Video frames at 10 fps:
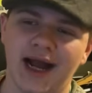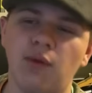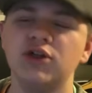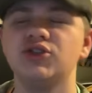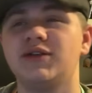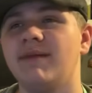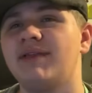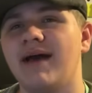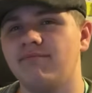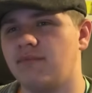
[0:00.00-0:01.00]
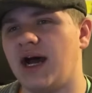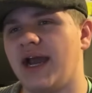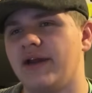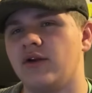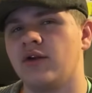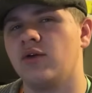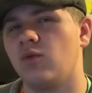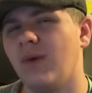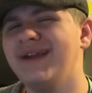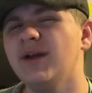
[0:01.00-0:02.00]
I want you to keep that in mind.
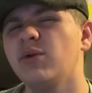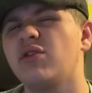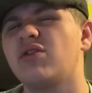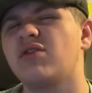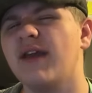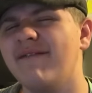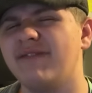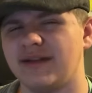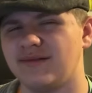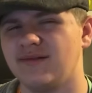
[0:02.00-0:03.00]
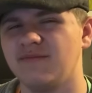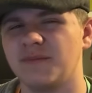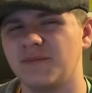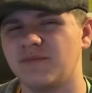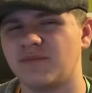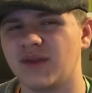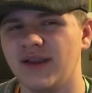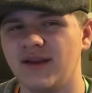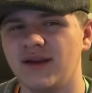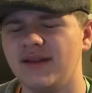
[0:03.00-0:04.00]
Windows 7.
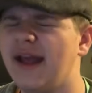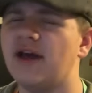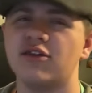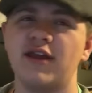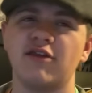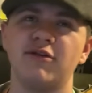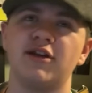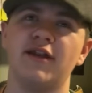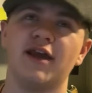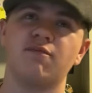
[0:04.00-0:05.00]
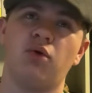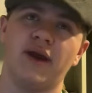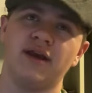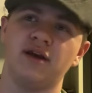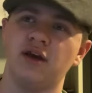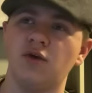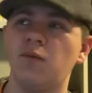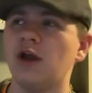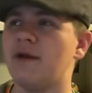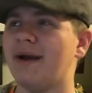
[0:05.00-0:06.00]
Now, this takes me to the next point.
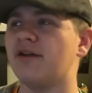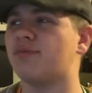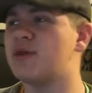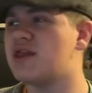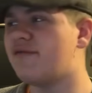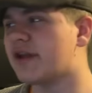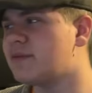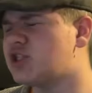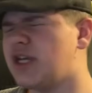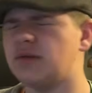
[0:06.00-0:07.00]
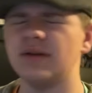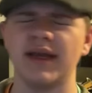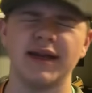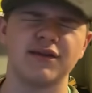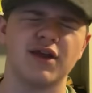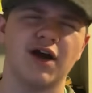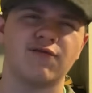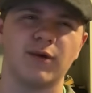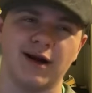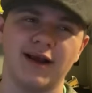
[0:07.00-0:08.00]
What about specific machine-related
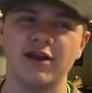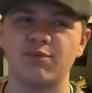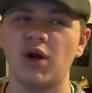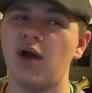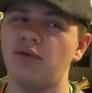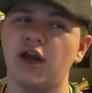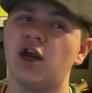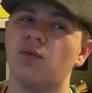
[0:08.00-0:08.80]
software? It's probably on